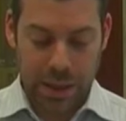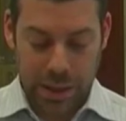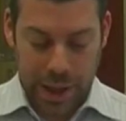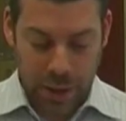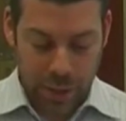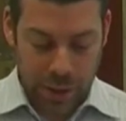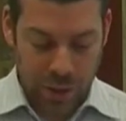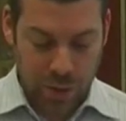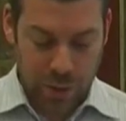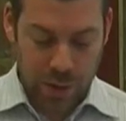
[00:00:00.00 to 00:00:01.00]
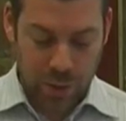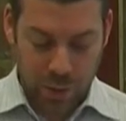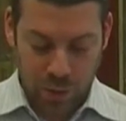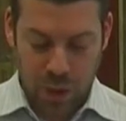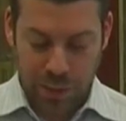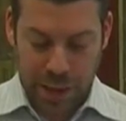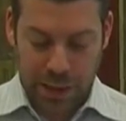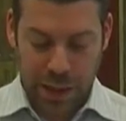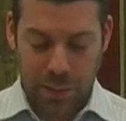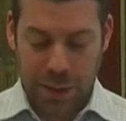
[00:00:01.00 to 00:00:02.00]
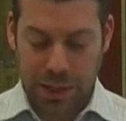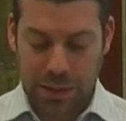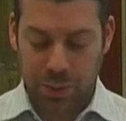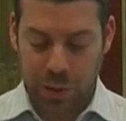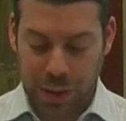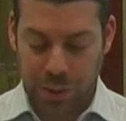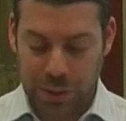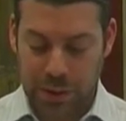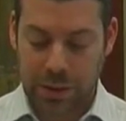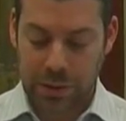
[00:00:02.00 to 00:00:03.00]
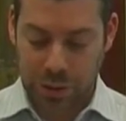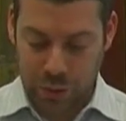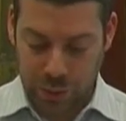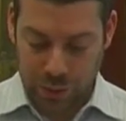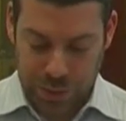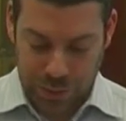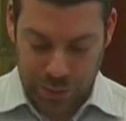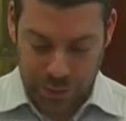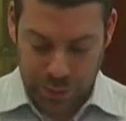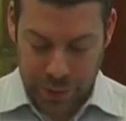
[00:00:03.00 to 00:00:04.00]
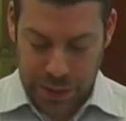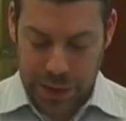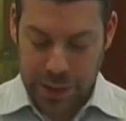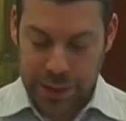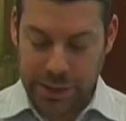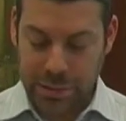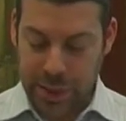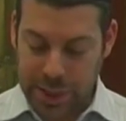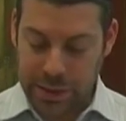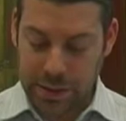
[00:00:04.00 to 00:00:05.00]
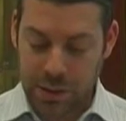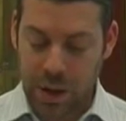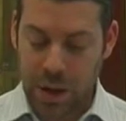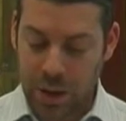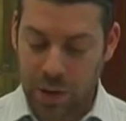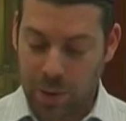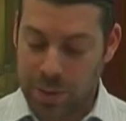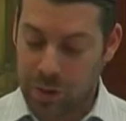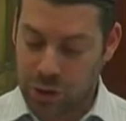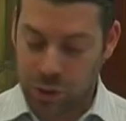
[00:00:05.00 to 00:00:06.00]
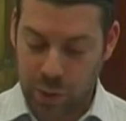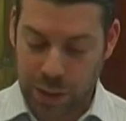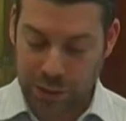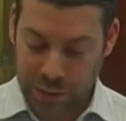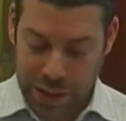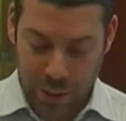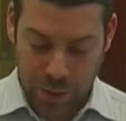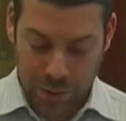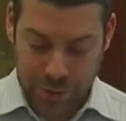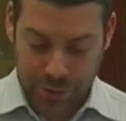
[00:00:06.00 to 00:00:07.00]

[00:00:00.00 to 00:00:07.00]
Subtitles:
Now, when Rabban Gamliel's bread was consumed, he depended on Rabbi Yoshua's flour.